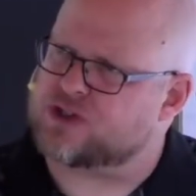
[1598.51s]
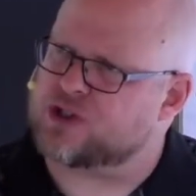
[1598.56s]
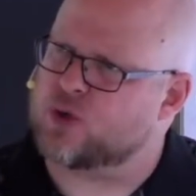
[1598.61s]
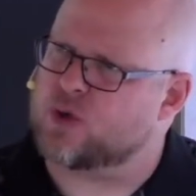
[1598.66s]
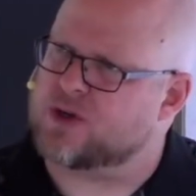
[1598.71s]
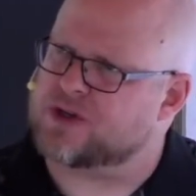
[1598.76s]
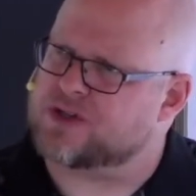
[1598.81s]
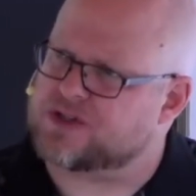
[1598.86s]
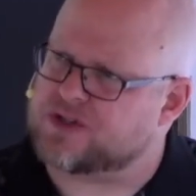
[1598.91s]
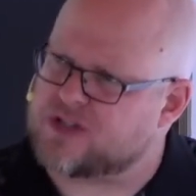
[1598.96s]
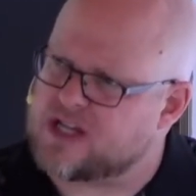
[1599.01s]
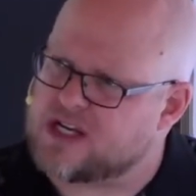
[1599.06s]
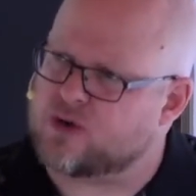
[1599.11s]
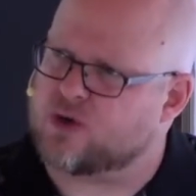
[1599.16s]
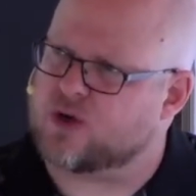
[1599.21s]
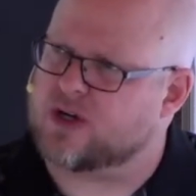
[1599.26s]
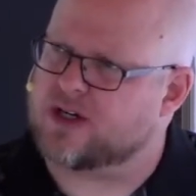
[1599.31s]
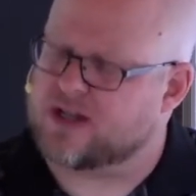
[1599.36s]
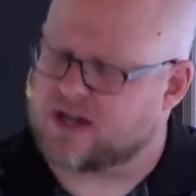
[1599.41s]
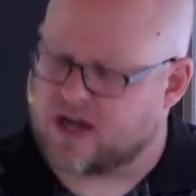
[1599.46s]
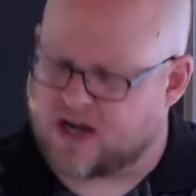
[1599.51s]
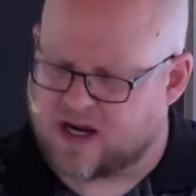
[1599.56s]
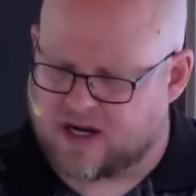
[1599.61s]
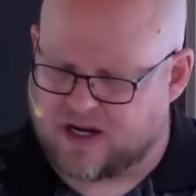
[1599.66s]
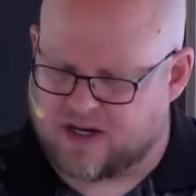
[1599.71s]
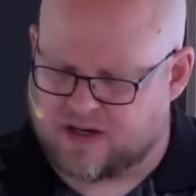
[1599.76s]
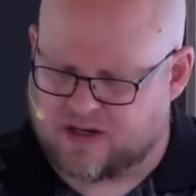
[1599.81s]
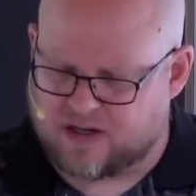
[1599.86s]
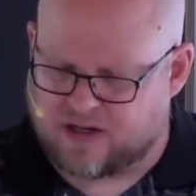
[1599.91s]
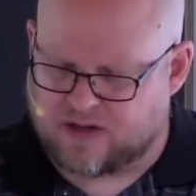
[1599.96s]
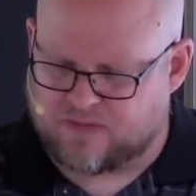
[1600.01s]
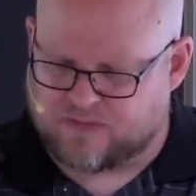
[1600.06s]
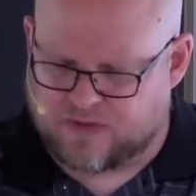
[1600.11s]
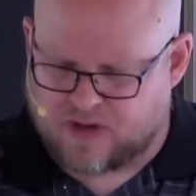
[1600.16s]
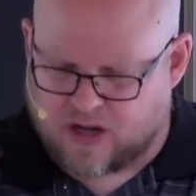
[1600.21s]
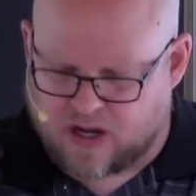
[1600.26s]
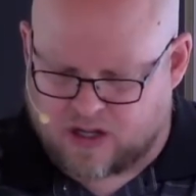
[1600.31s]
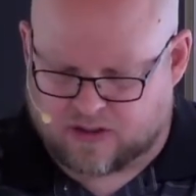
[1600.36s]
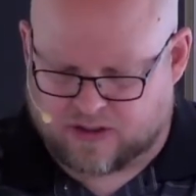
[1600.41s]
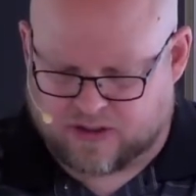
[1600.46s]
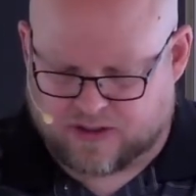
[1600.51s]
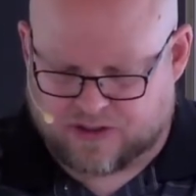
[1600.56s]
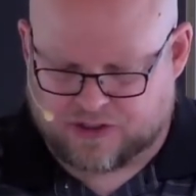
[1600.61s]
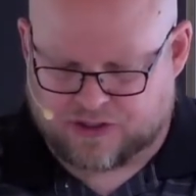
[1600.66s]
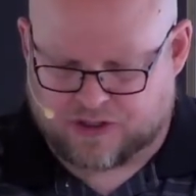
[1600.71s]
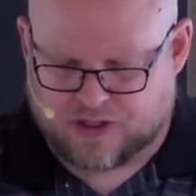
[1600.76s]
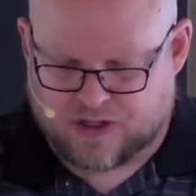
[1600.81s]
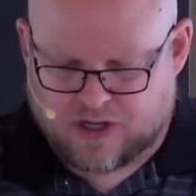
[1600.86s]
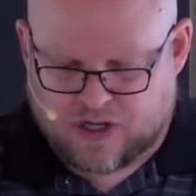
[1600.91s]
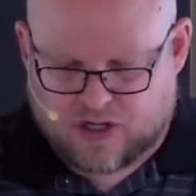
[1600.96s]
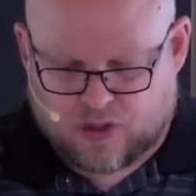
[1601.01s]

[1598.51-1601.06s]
to a secret kind of knowledge,